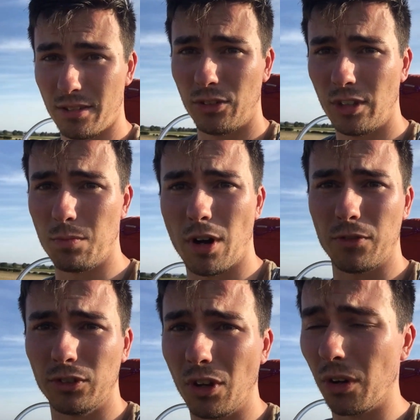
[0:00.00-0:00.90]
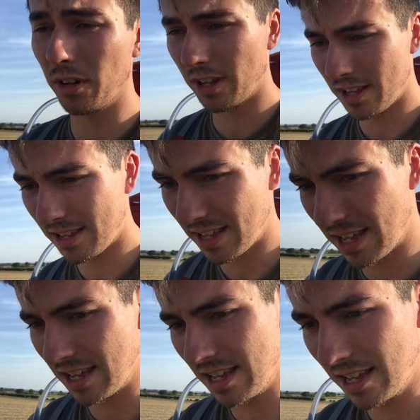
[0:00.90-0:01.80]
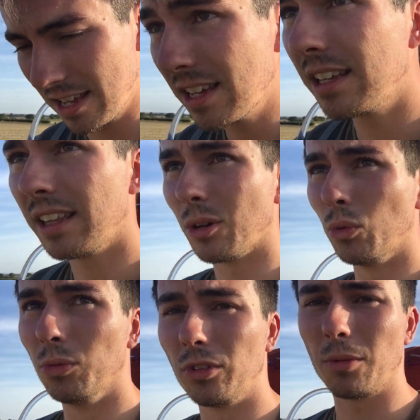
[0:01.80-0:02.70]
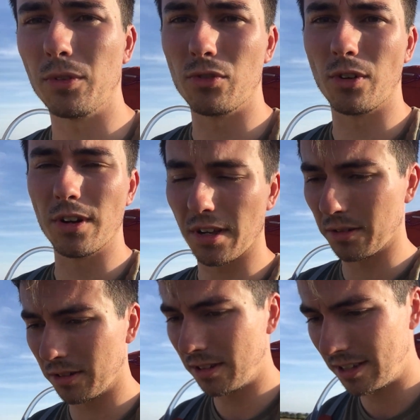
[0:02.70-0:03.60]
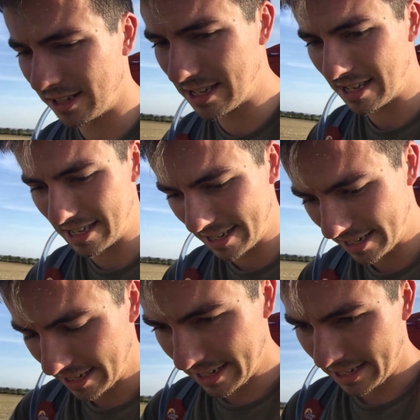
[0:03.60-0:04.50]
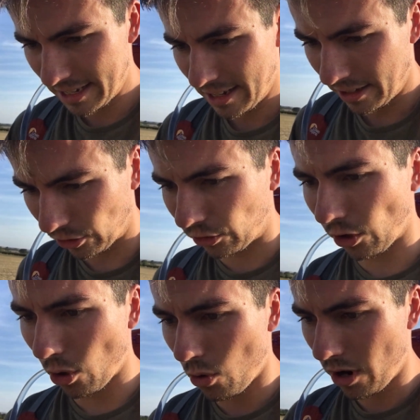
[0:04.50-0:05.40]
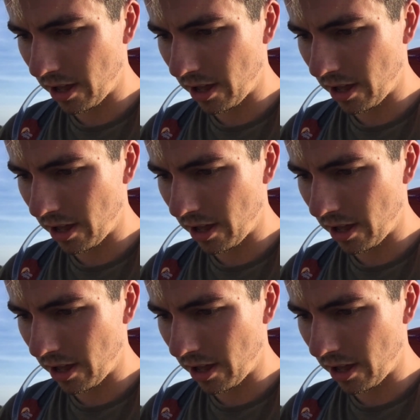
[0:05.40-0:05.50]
You see the buffer's gone. That warmed up and dried out. So,